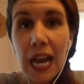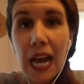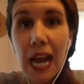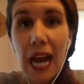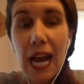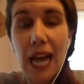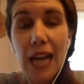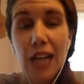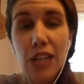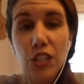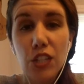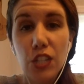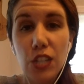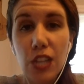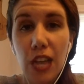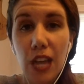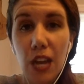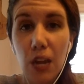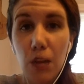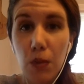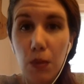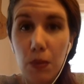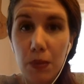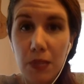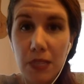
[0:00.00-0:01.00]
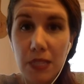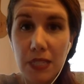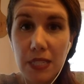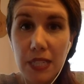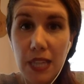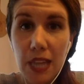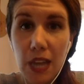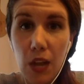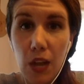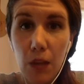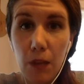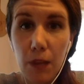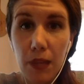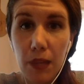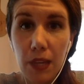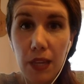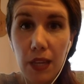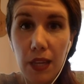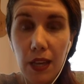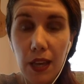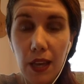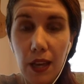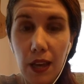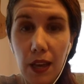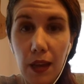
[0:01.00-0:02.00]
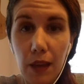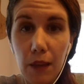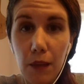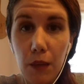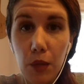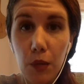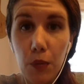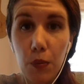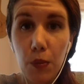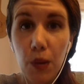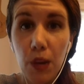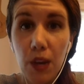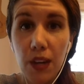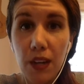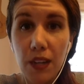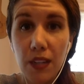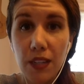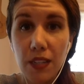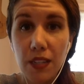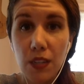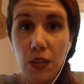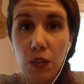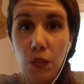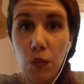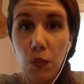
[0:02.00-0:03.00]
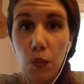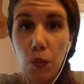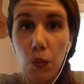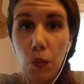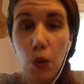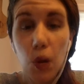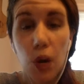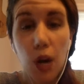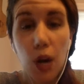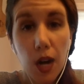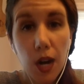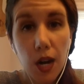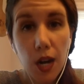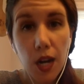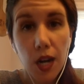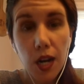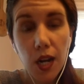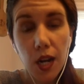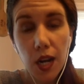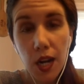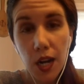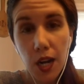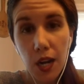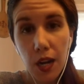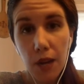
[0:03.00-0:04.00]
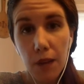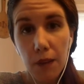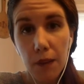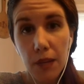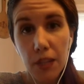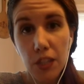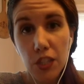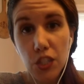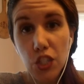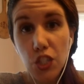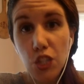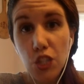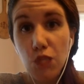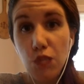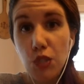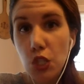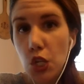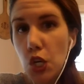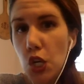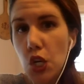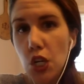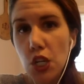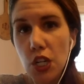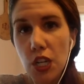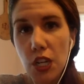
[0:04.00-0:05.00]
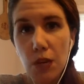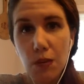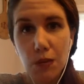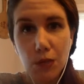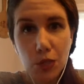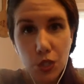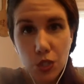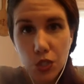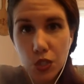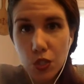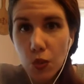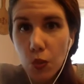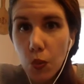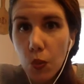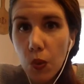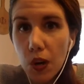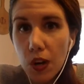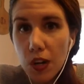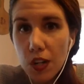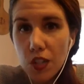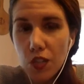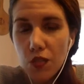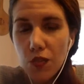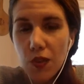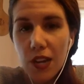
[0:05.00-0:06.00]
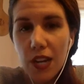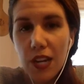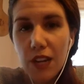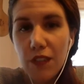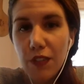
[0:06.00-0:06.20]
I actually had a woman tell me her product didn't work and she returned it, which is the worst, right?